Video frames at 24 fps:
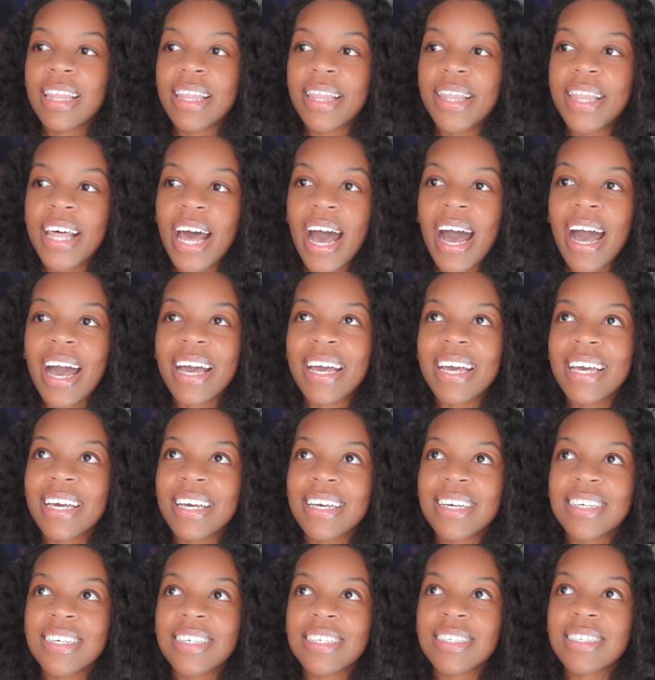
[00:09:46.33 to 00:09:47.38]
that
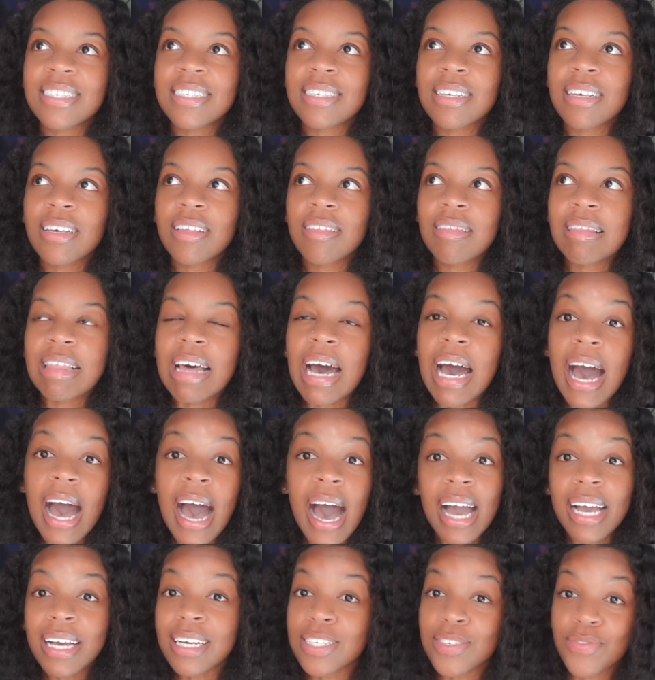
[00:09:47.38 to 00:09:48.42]
is the
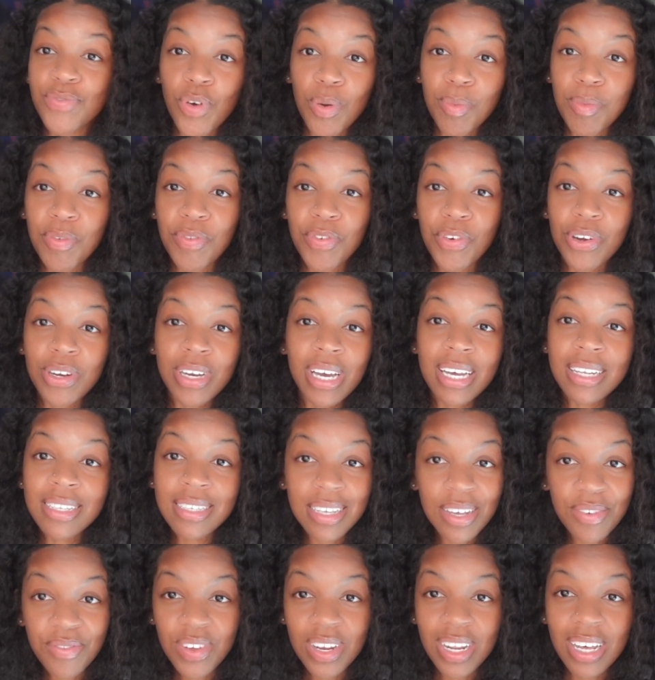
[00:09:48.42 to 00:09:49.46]
highest form of
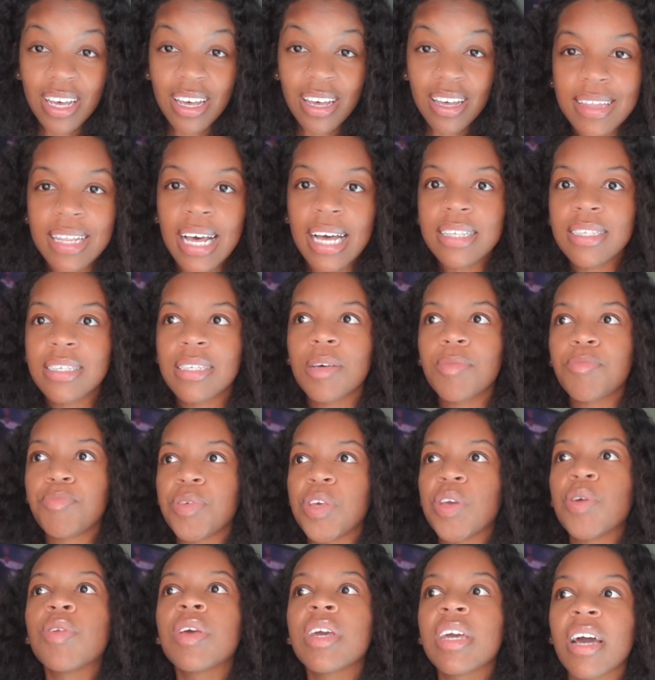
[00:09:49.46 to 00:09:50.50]
creativity. That's the
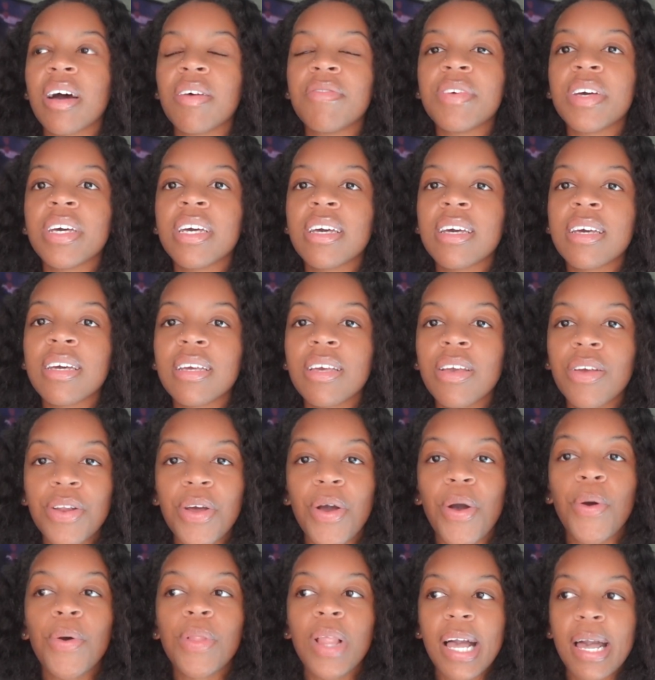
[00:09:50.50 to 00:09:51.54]
beauty of it. You
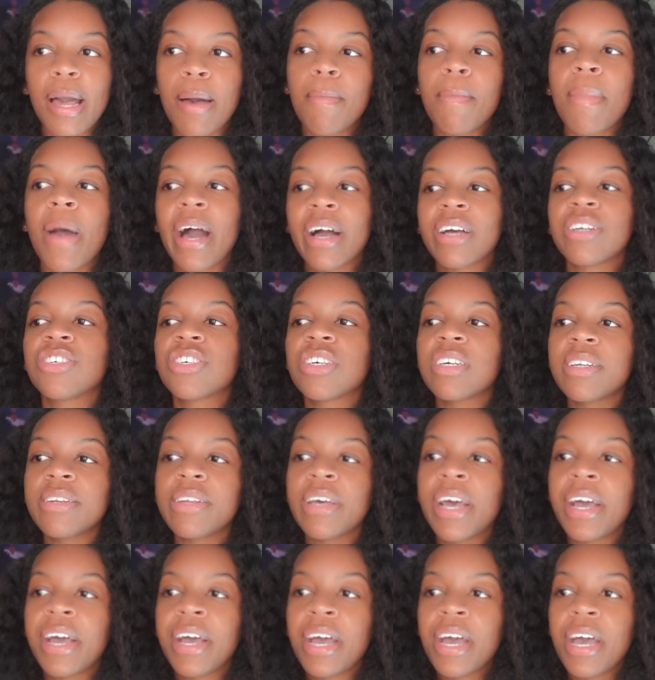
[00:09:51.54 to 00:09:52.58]
know, like imagine
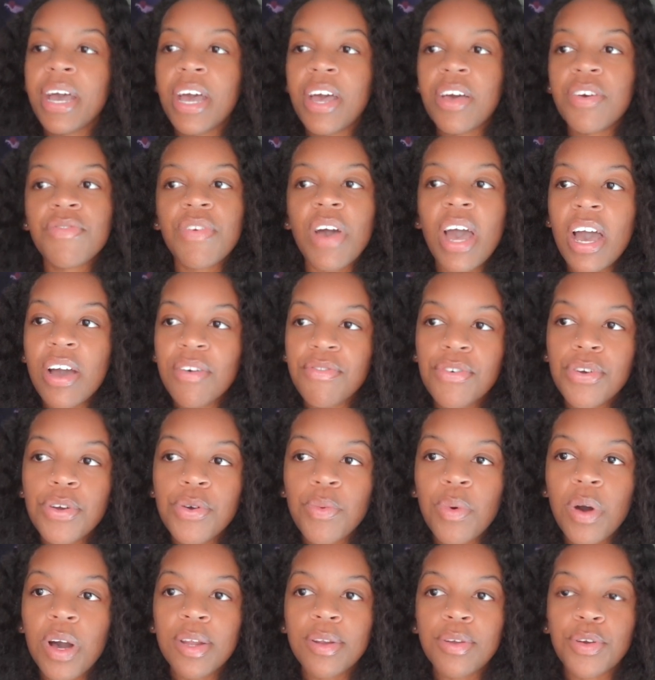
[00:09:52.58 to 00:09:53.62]
if
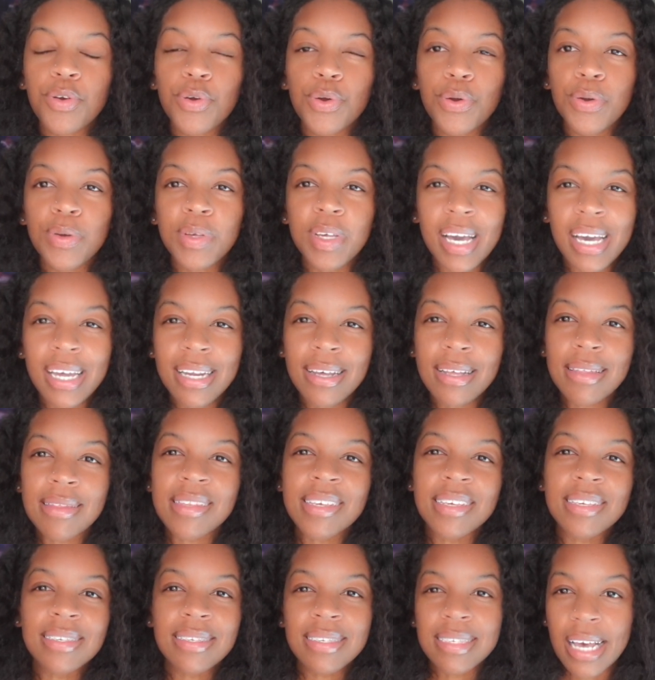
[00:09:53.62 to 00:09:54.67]
everyone created
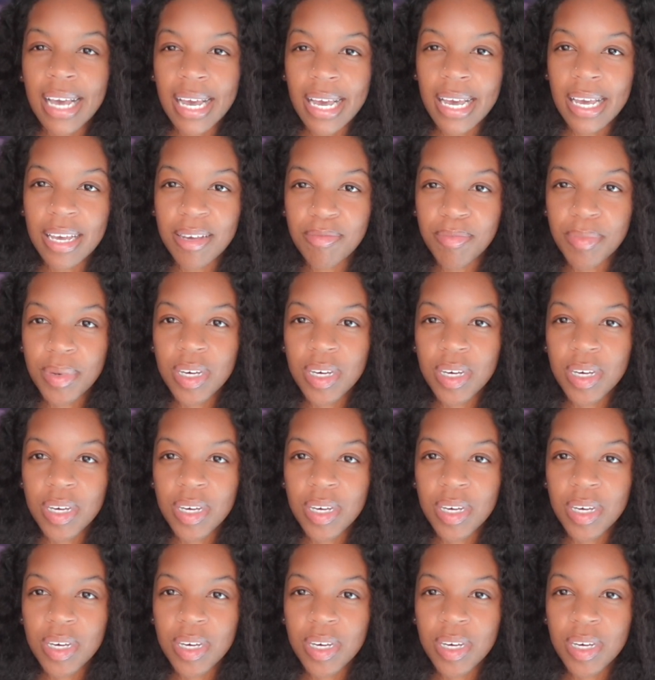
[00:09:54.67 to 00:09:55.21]
the same?